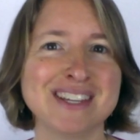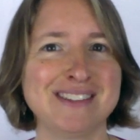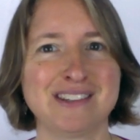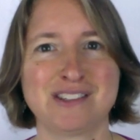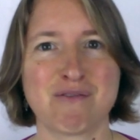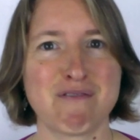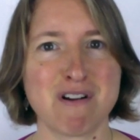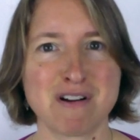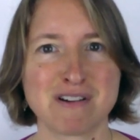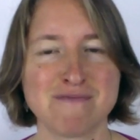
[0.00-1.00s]
it doesn't
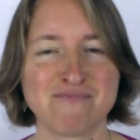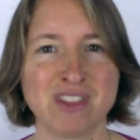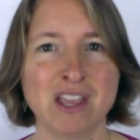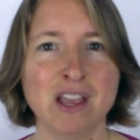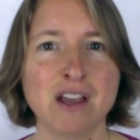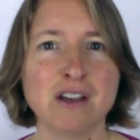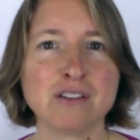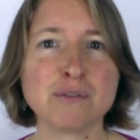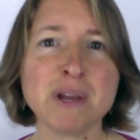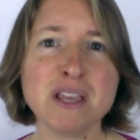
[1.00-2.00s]
work.
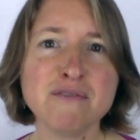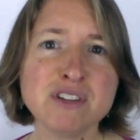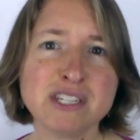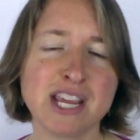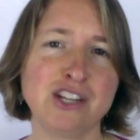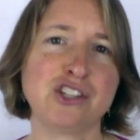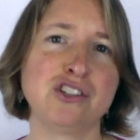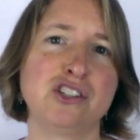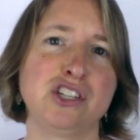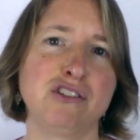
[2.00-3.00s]
So my
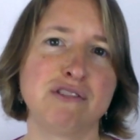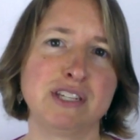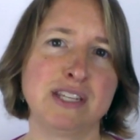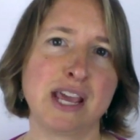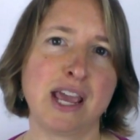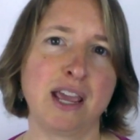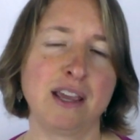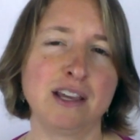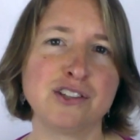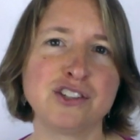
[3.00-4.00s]
invitation to you
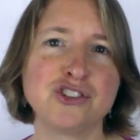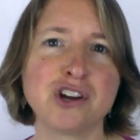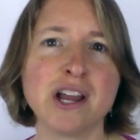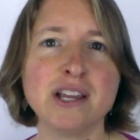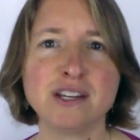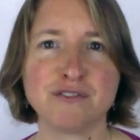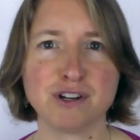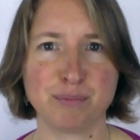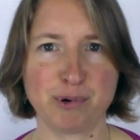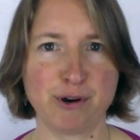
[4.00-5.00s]
today is to try a
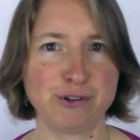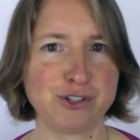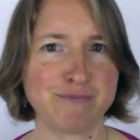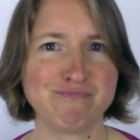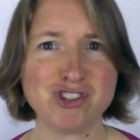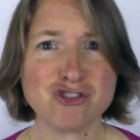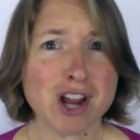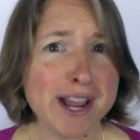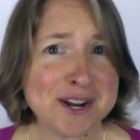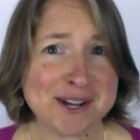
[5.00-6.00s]
different approach. Just
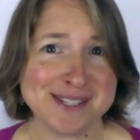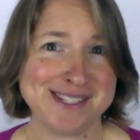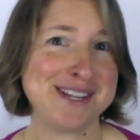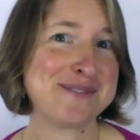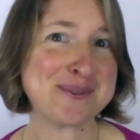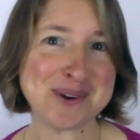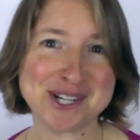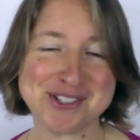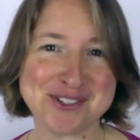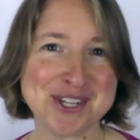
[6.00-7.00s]
try it on, see if it
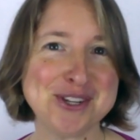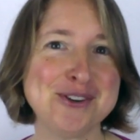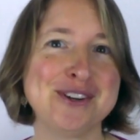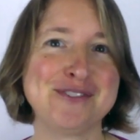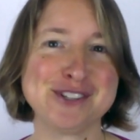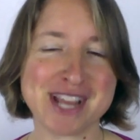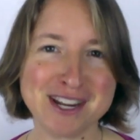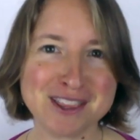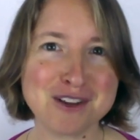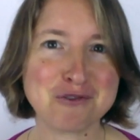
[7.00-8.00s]
works for you, if there's
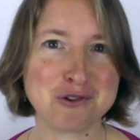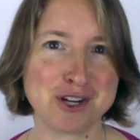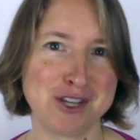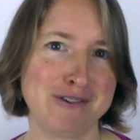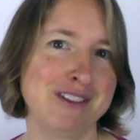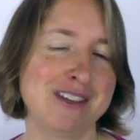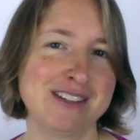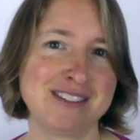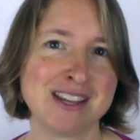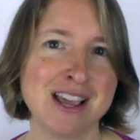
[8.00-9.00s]
anything for you in
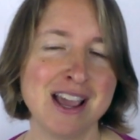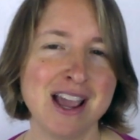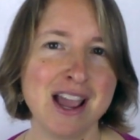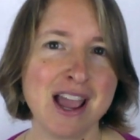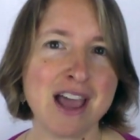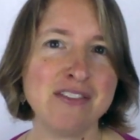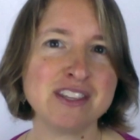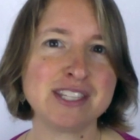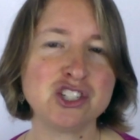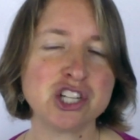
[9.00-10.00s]
this. And the
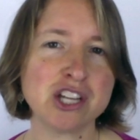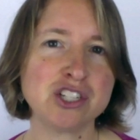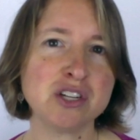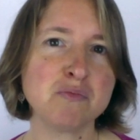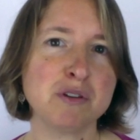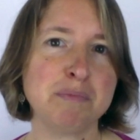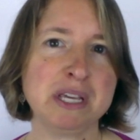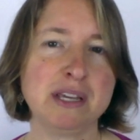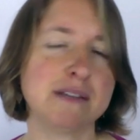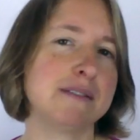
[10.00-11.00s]
suggestion would
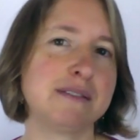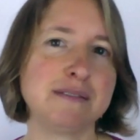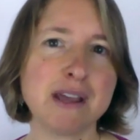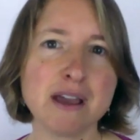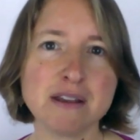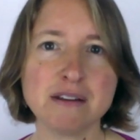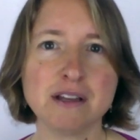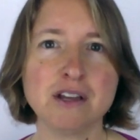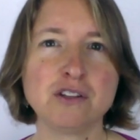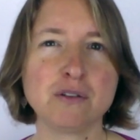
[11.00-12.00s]
be instead
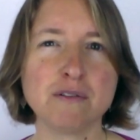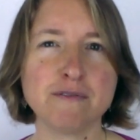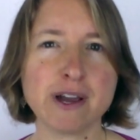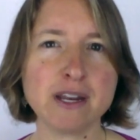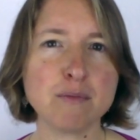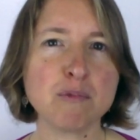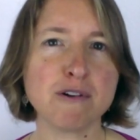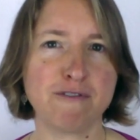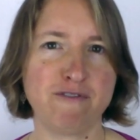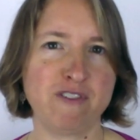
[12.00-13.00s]
to invite a
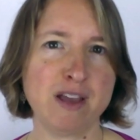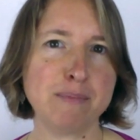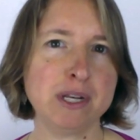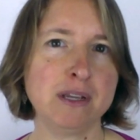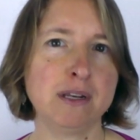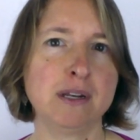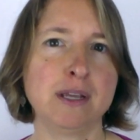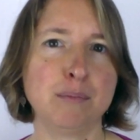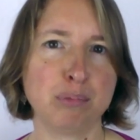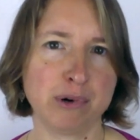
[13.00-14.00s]
more feminine
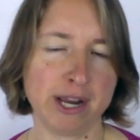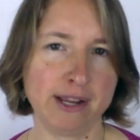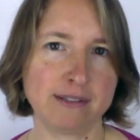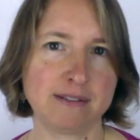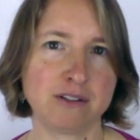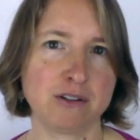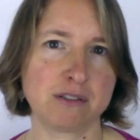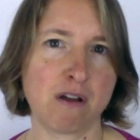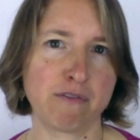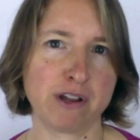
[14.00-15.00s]
embrace to your
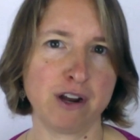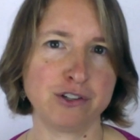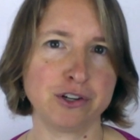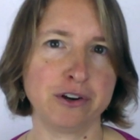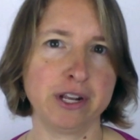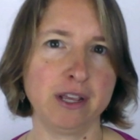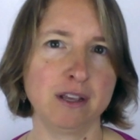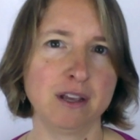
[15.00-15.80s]
self-care journey,